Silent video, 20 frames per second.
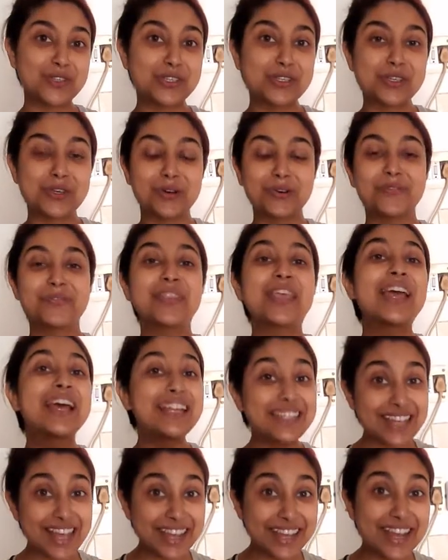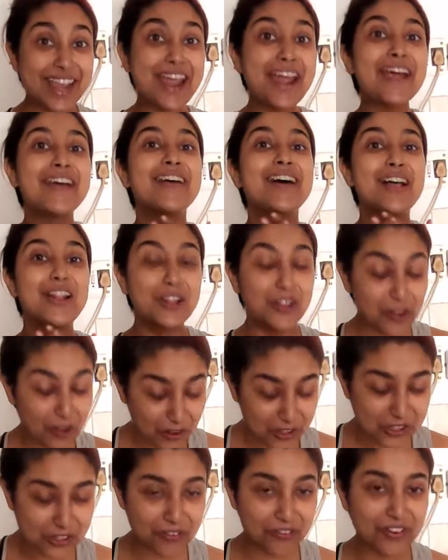So take care,
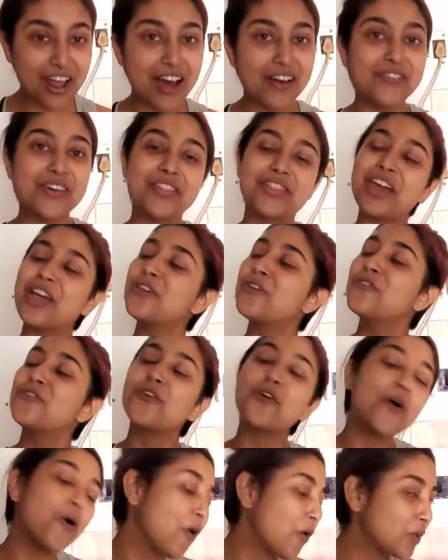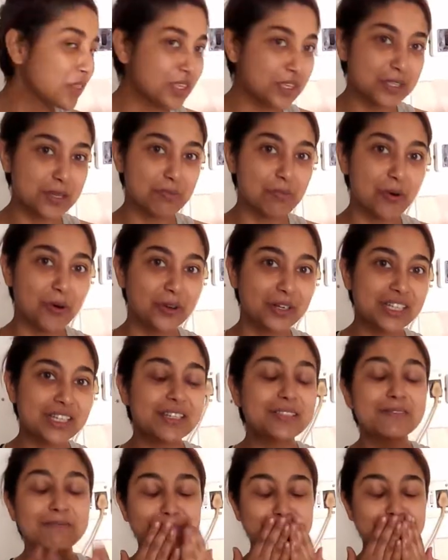lots of love, and thank you for all the support.